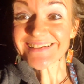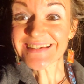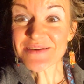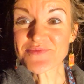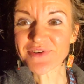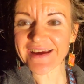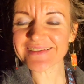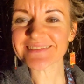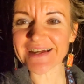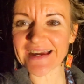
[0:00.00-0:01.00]
bright
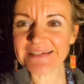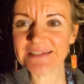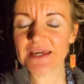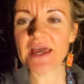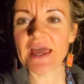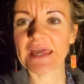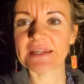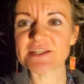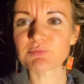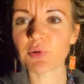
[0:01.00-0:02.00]
light and
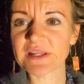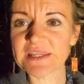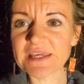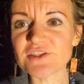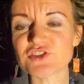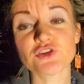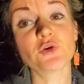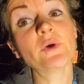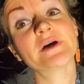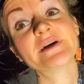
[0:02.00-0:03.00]
it's pointing
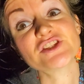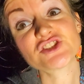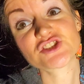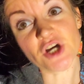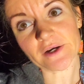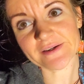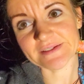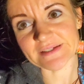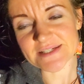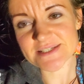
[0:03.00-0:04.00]
into
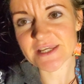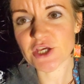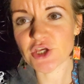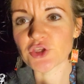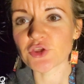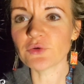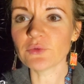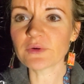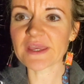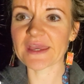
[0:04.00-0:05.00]
darkness.
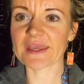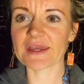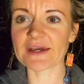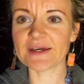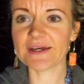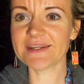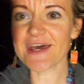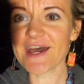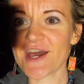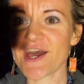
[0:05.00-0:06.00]
You can
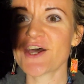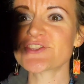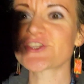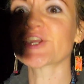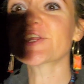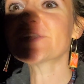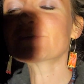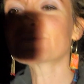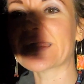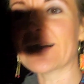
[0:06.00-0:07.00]
turn
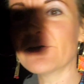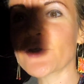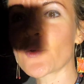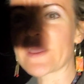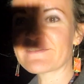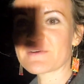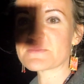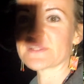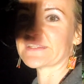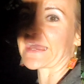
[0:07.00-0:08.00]
around away from
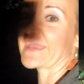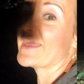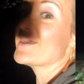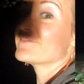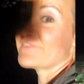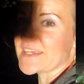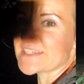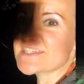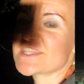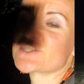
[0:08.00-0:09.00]
the light, face into the